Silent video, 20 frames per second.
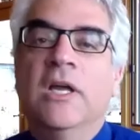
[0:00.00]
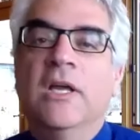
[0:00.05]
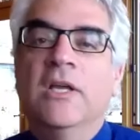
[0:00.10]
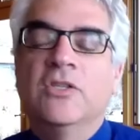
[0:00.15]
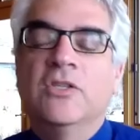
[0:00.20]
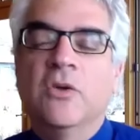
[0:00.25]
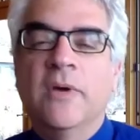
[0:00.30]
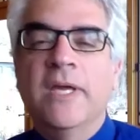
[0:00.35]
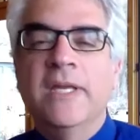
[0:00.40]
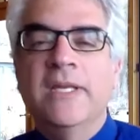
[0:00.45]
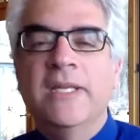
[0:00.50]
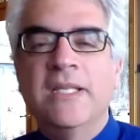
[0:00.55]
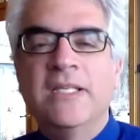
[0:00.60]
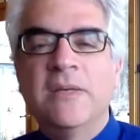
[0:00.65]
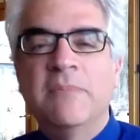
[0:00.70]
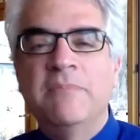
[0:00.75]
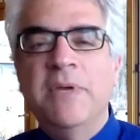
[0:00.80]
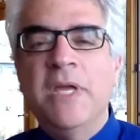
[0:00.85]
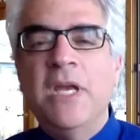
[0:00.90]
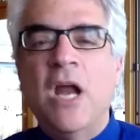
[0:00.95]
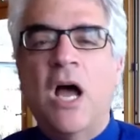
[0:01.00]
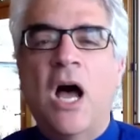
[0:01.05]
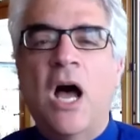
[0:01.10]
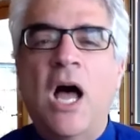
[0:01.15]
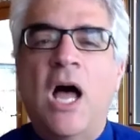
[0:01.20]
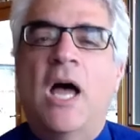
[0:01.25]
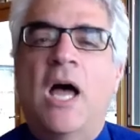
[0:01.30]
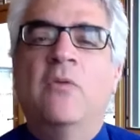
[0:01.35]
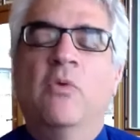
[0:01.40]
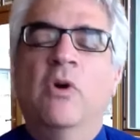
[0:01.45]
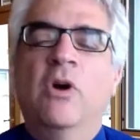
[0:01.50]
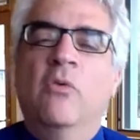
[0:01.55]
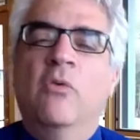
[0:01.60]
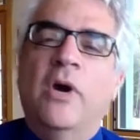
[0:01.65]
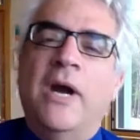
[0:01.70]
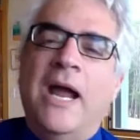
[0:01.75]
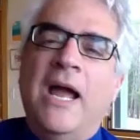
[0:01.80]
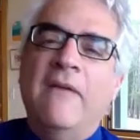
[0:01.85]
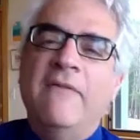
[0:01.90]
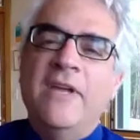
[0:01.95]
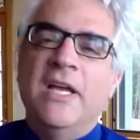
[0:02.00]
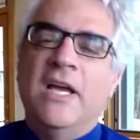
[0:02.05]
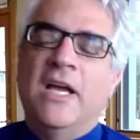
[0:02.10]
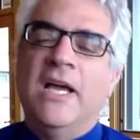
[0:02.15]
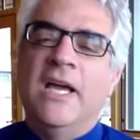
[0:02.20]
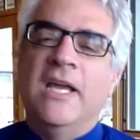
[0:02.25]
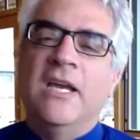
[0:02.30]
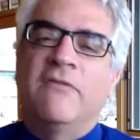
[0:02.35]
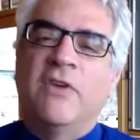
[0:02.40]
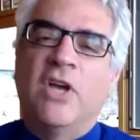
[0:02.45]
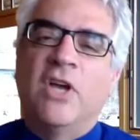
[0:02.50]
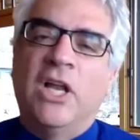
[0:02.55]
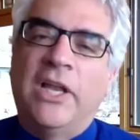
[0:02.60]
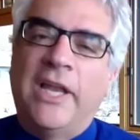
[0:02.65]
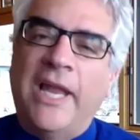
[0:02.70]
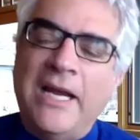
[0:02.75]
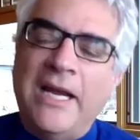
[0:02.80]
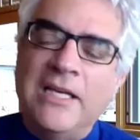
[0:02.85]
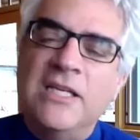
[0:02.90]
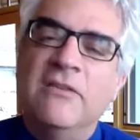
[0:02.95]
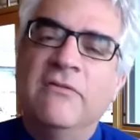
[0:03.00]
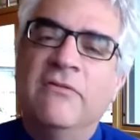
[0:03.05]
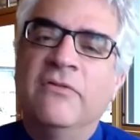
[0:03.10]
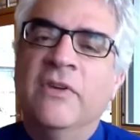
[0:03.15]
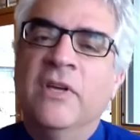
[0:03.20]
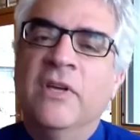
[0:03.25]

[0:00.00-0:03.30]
So it, it's a bit odd where we're having a kind of collective